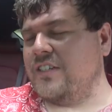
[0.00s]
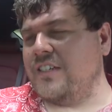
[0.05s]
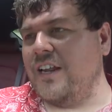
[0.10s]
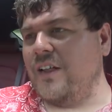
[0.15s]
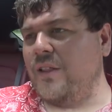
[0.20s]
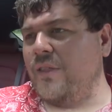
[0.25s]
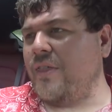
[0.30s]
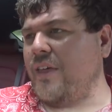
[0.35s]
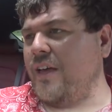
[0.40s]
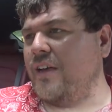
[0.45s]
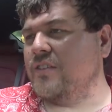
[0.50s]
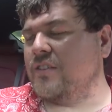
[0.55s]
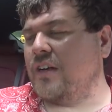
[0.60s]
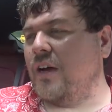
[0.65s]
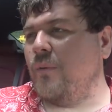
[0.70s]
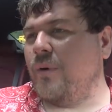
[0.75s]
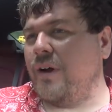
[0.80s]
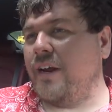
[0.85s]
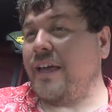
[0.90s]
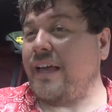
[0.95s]
it's little things
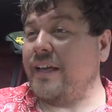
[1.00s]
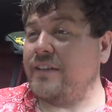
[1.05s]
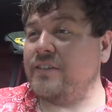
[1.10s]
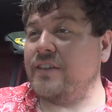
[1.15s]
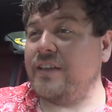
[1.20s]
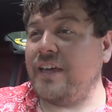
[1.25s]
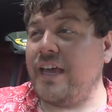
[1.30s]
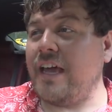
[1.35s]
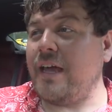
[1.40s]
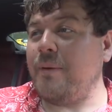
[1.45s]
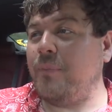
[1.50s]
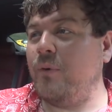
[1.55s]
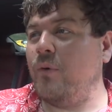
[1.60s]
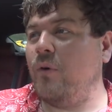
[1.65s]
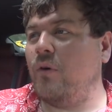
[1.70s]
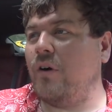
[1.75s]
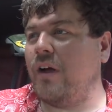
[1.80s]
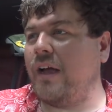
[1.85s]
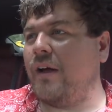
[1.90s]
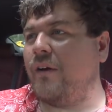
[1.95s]
like when I get to the
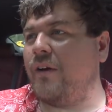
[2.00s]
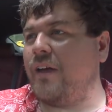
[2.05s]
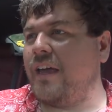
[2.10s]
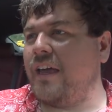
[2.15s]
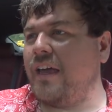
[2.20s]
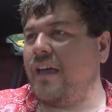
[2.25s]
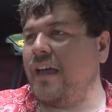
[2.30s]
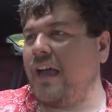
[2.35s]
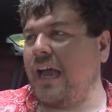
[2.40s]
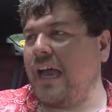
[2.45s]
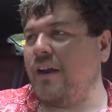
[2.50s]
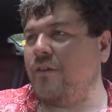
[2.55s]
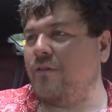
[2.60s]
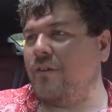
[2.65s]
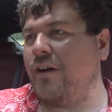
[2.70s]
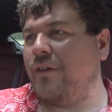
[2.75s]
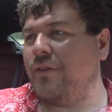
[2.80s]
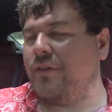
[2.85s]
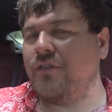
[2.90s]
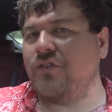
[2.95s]
airport out here, and
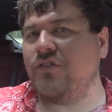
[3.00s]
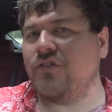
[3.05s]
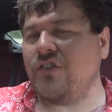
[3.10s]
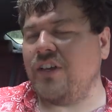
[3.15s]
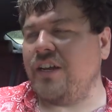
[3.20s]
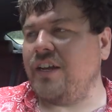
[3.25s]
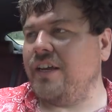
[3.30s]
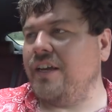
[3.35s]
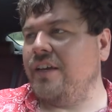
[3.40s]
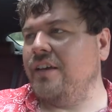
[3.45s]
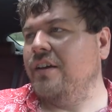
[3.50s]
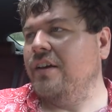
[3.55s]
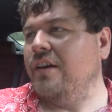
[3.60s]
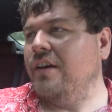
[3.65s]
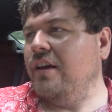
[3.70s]
rather than sitting